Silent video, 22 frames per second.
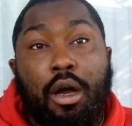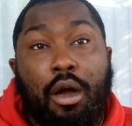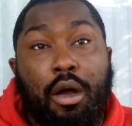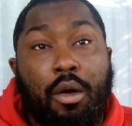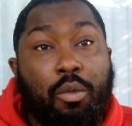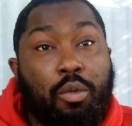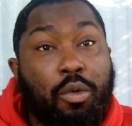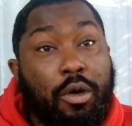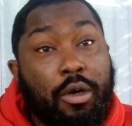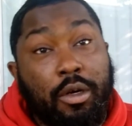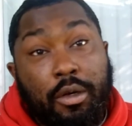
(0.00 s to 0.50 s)

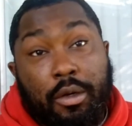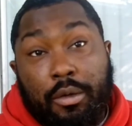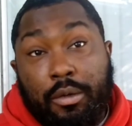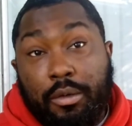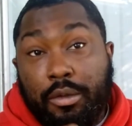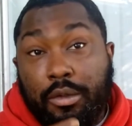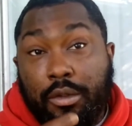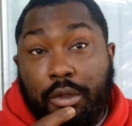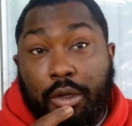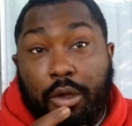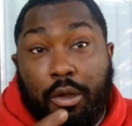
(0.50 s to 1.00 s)
where
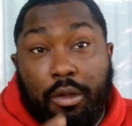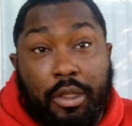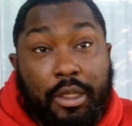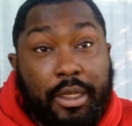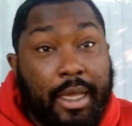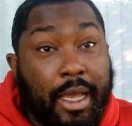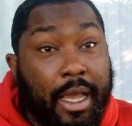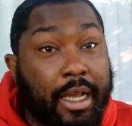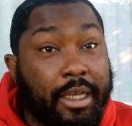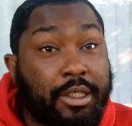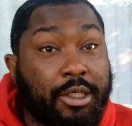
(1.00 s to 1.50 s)
the
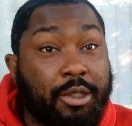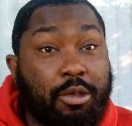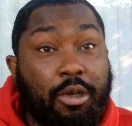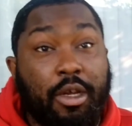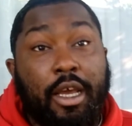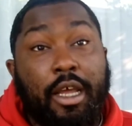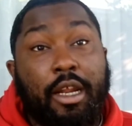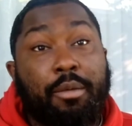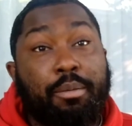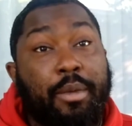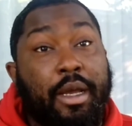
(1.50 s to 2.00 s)
cashier
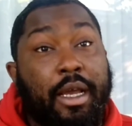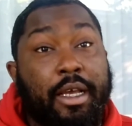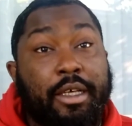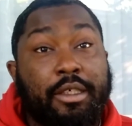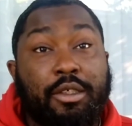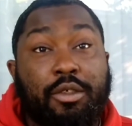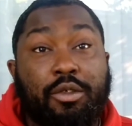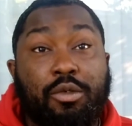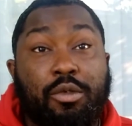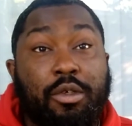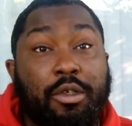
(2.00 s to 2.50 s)
had a
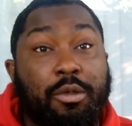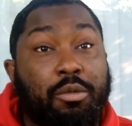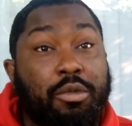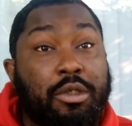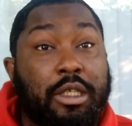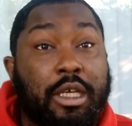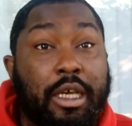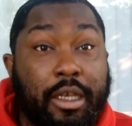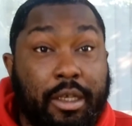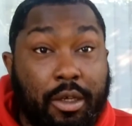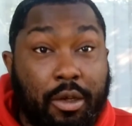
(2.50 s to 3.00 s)
mask on and was
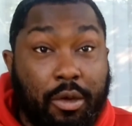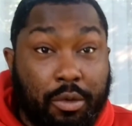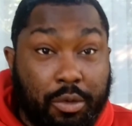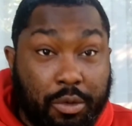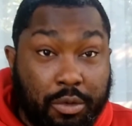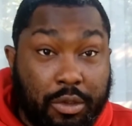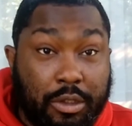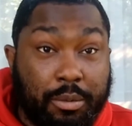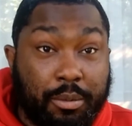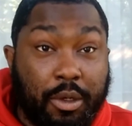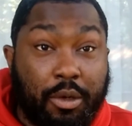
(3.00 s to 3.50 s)
like, "Yo, you
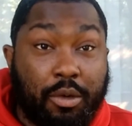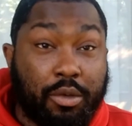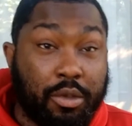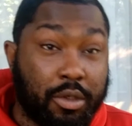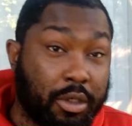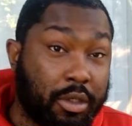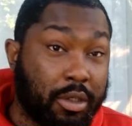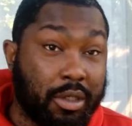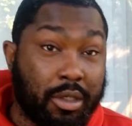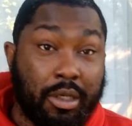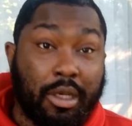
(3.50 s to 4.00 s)
smell
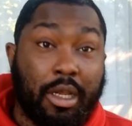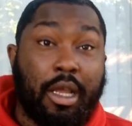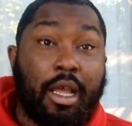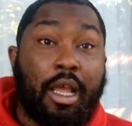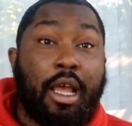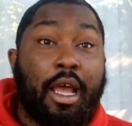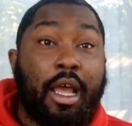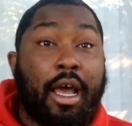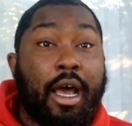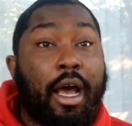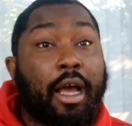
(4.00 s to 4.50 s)
good."
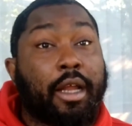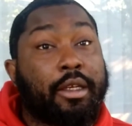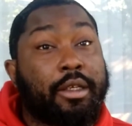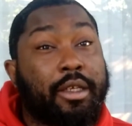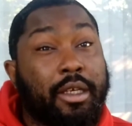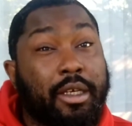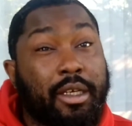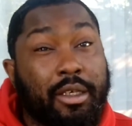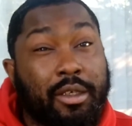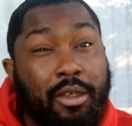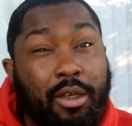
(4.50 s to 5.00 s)
I
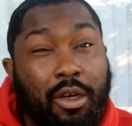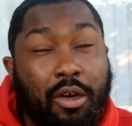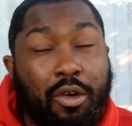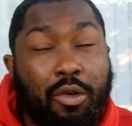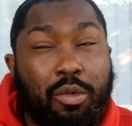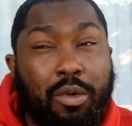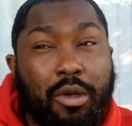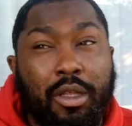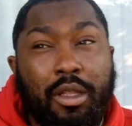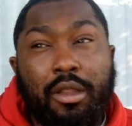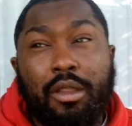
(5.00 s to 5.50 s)
did go
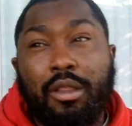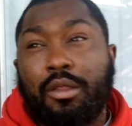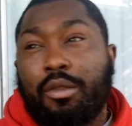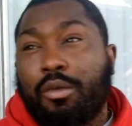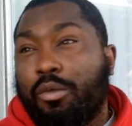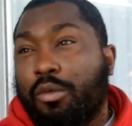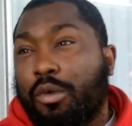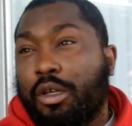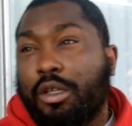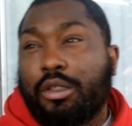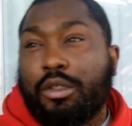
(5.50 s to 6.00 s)
with
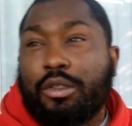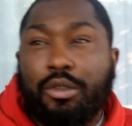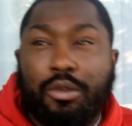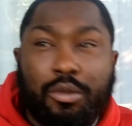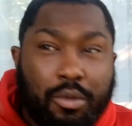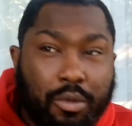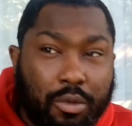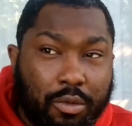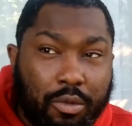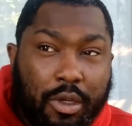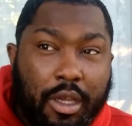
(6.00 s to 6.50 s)

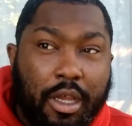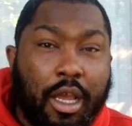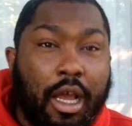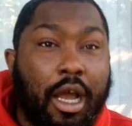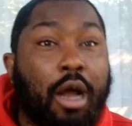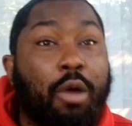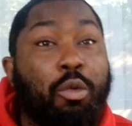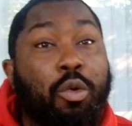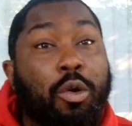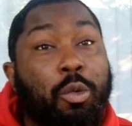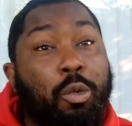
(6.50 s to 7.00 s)
I
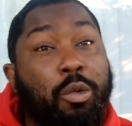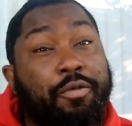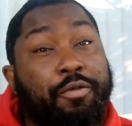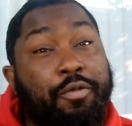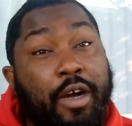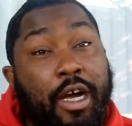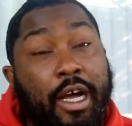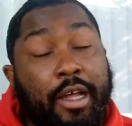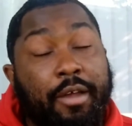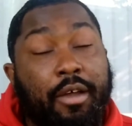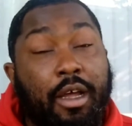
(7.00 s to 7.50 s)
went with
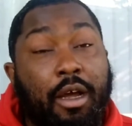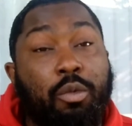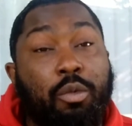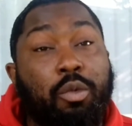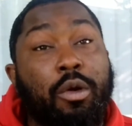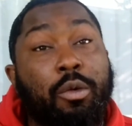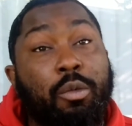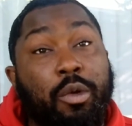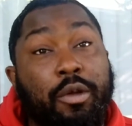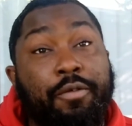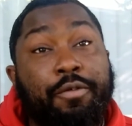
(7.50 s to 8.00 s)
five. I
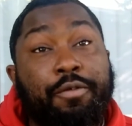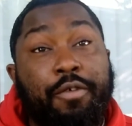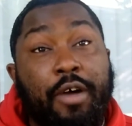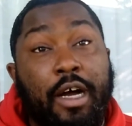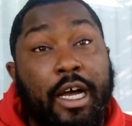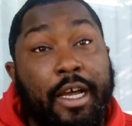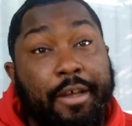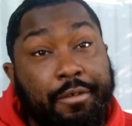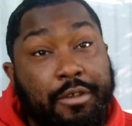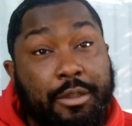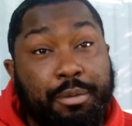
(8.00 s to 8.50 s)
went with
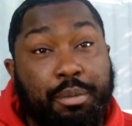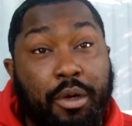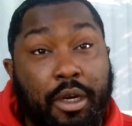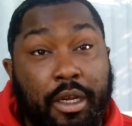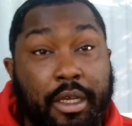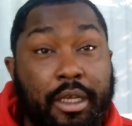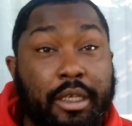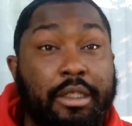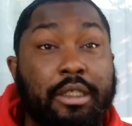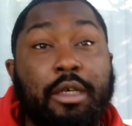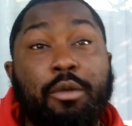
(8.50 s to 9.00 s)
five
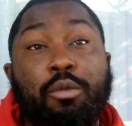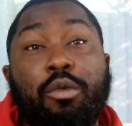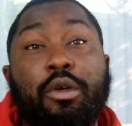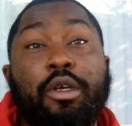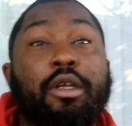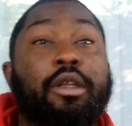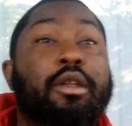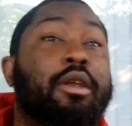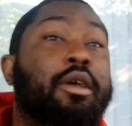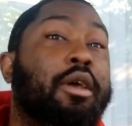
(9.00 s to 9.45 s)
sprays. I went